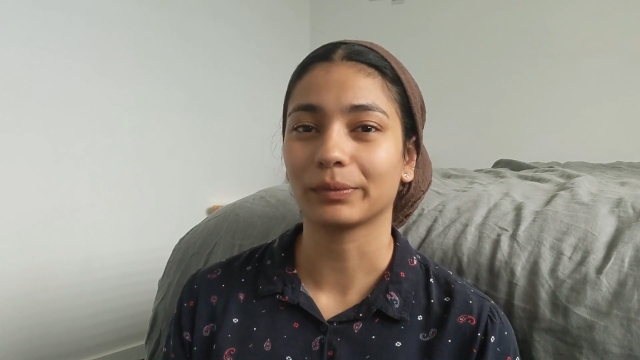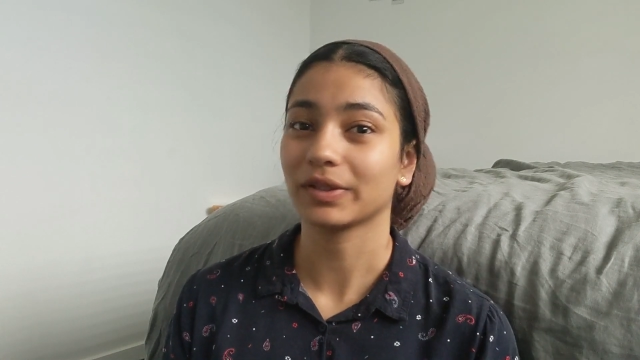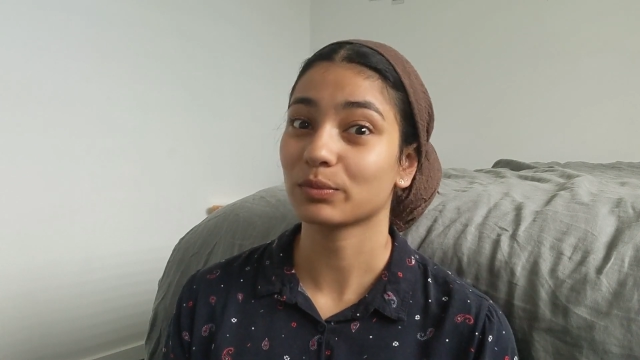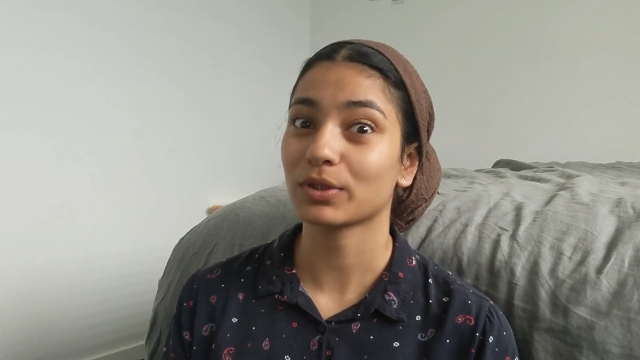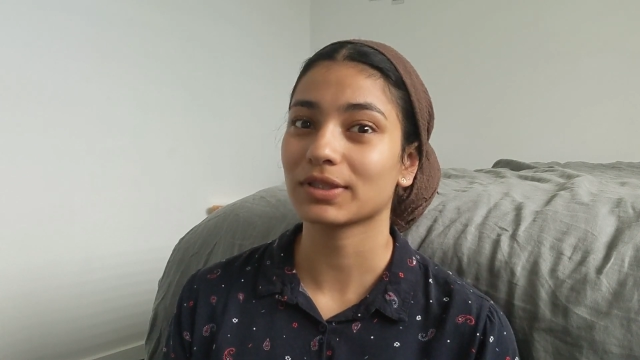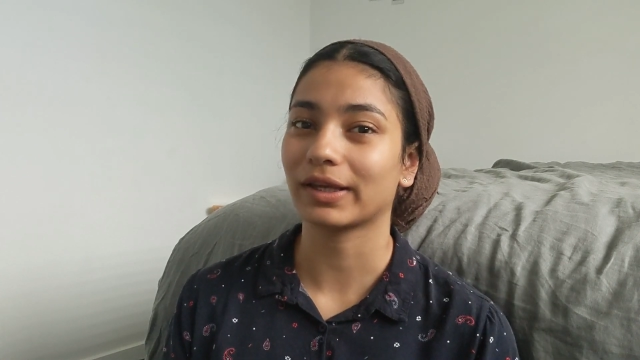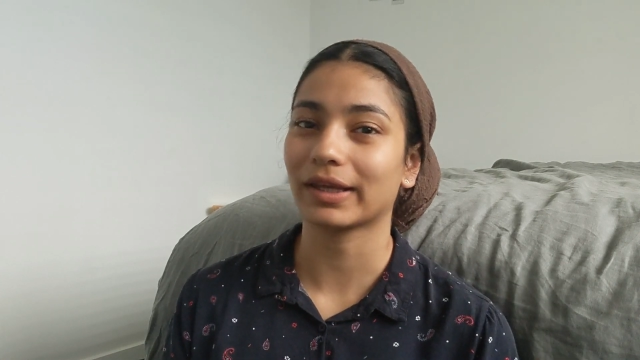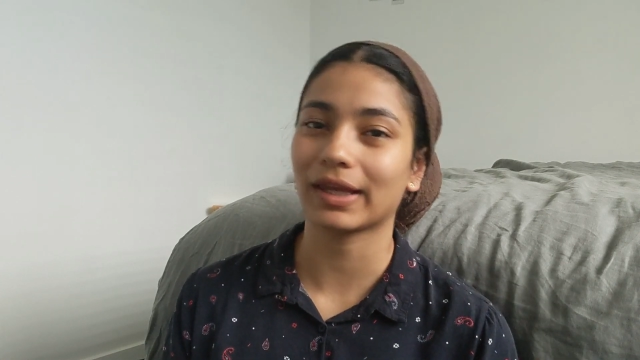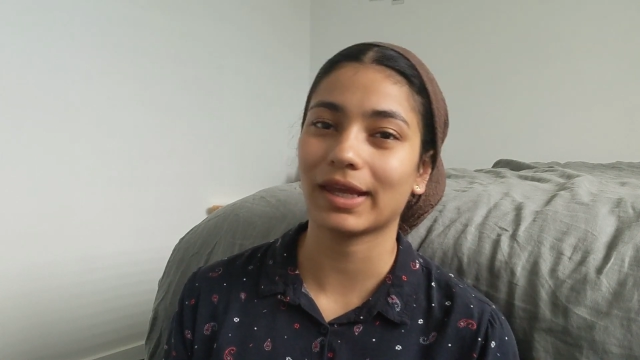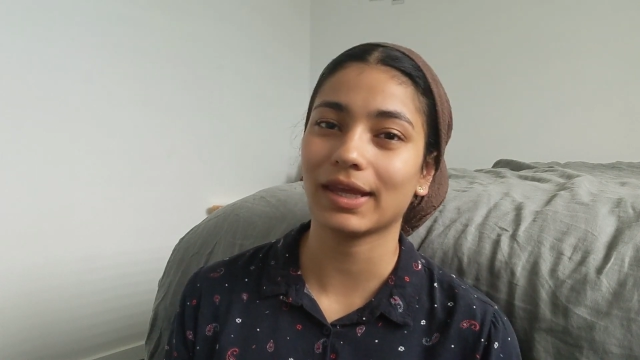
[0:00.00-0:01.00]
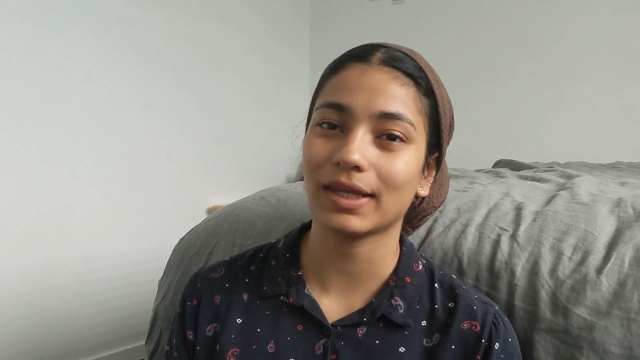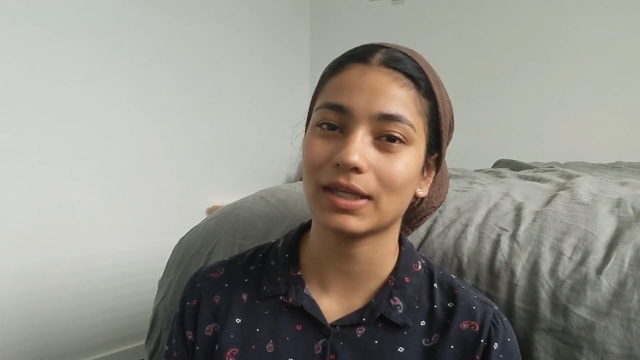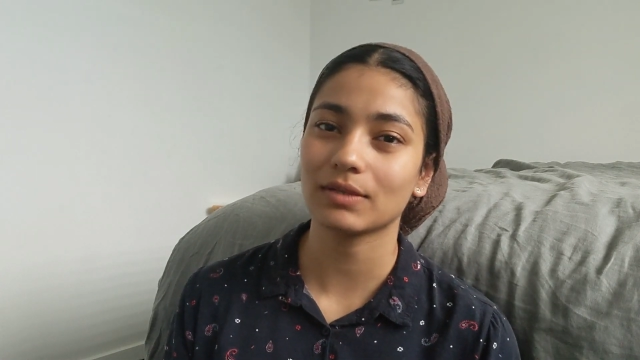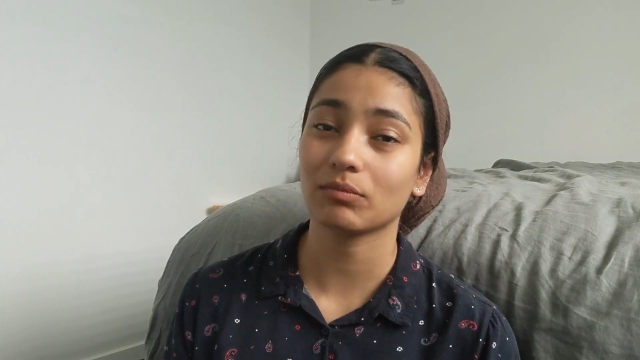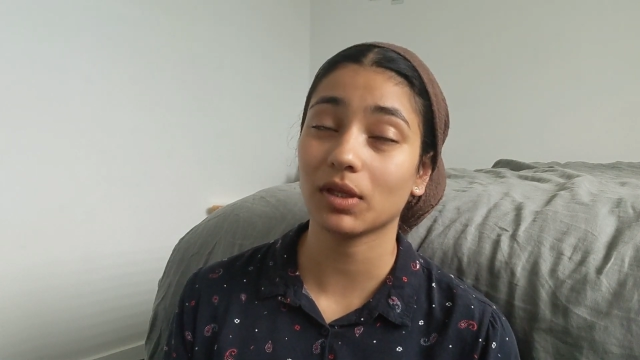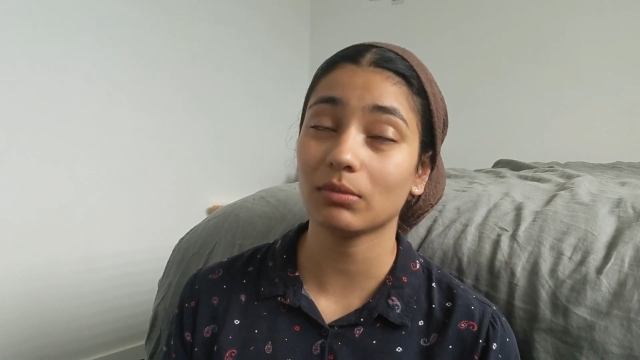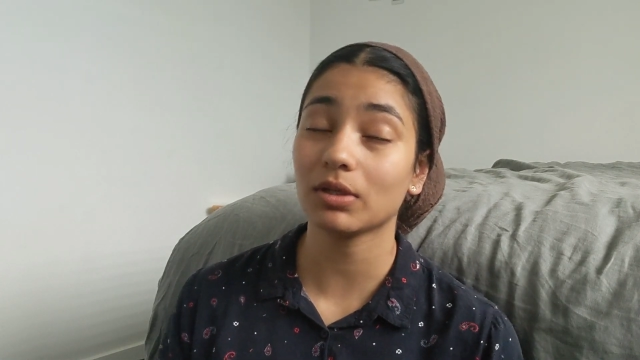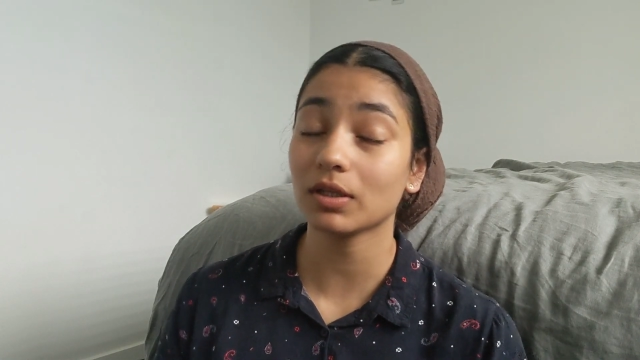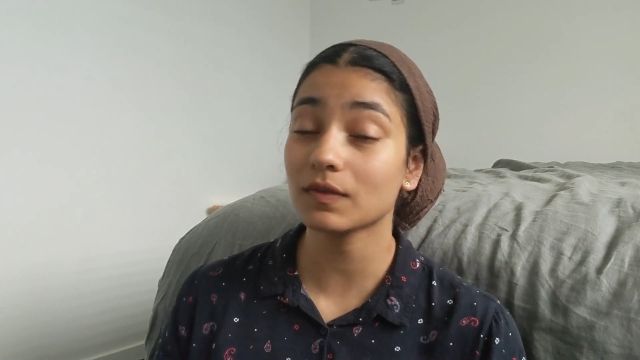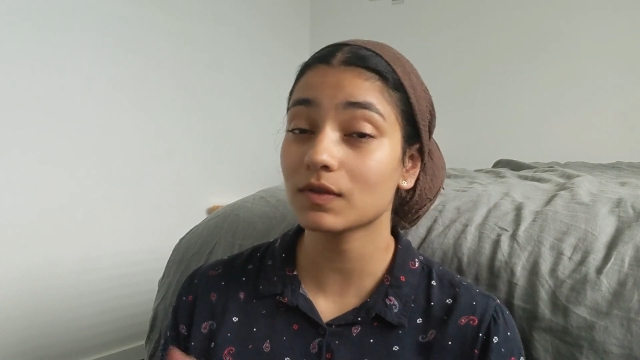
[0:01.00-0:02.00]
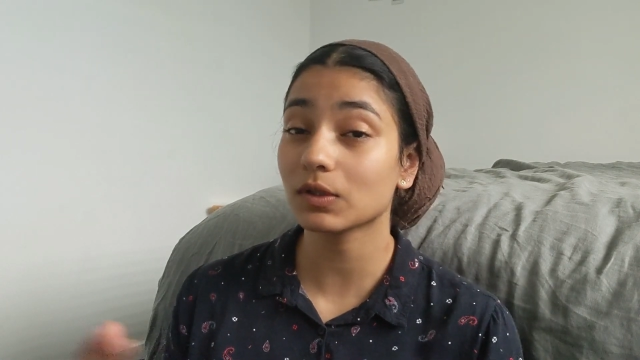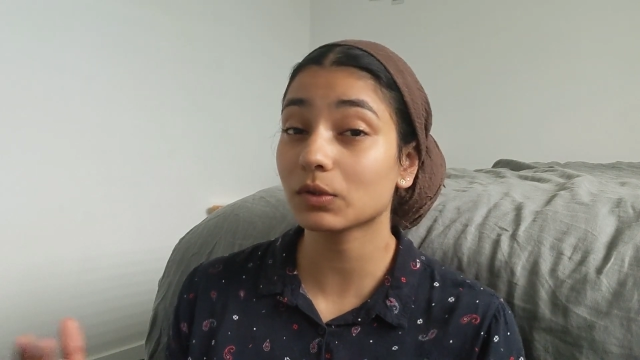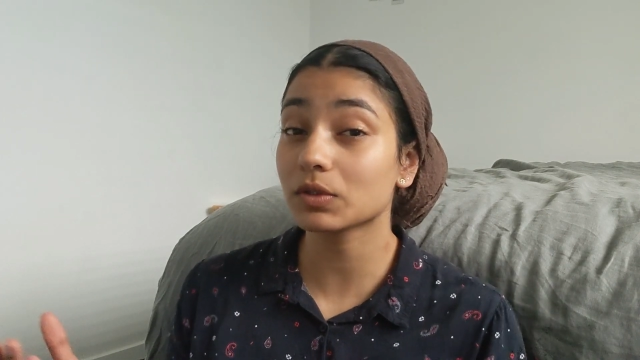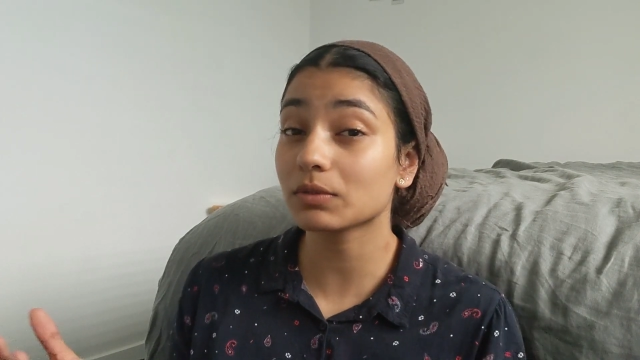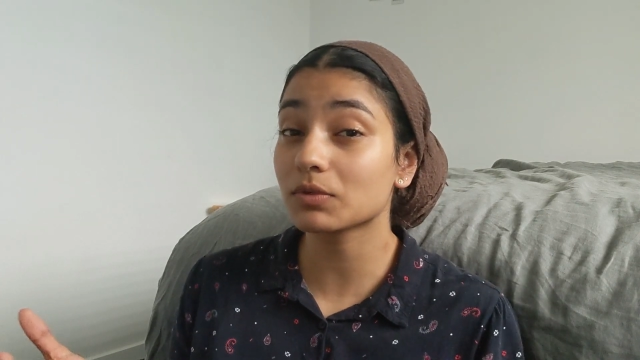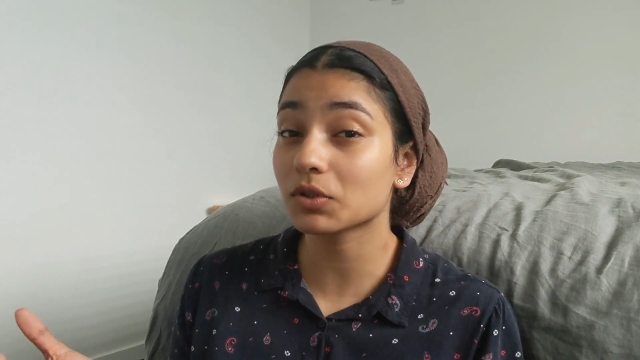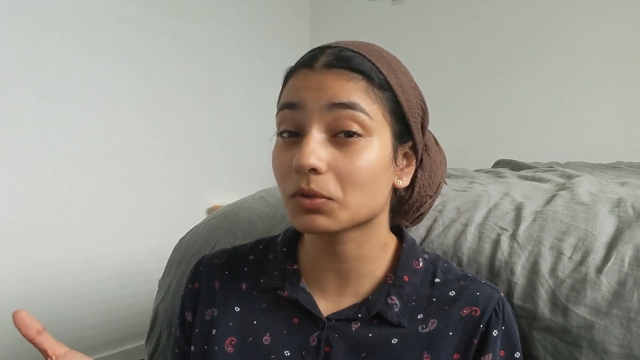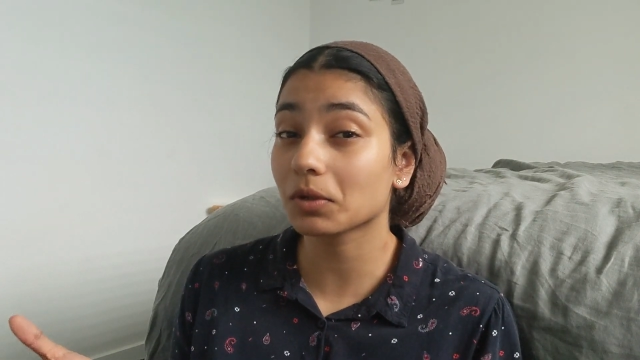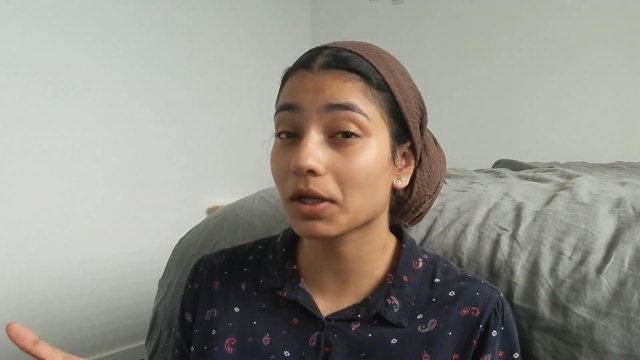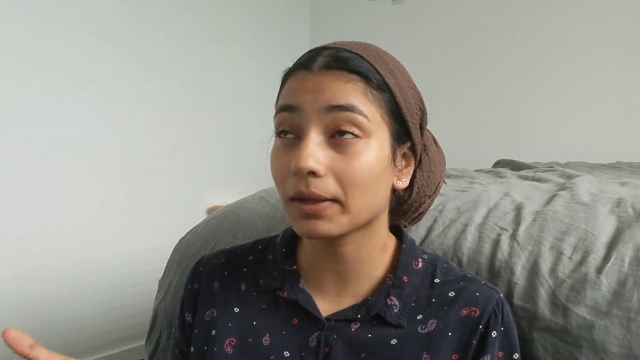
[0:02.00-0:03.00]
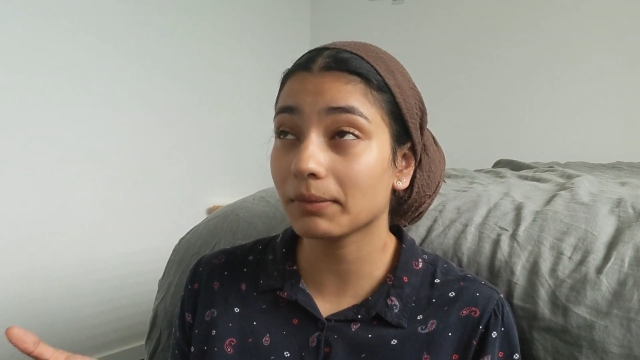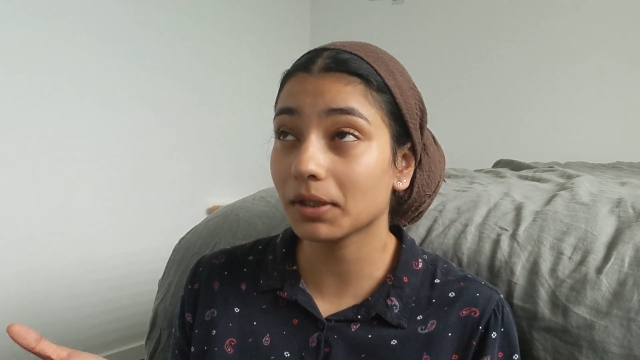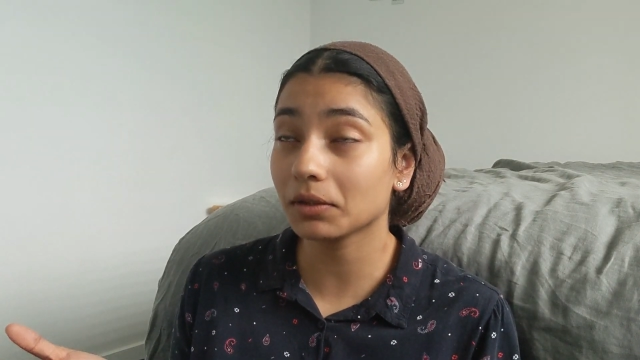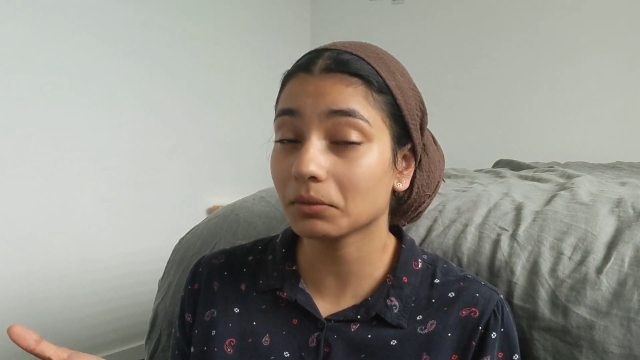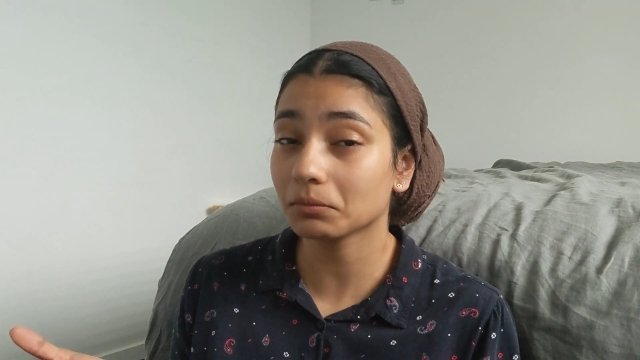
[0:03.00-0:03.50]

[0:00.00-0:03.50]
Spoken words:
please press like and maybe consider subscribing.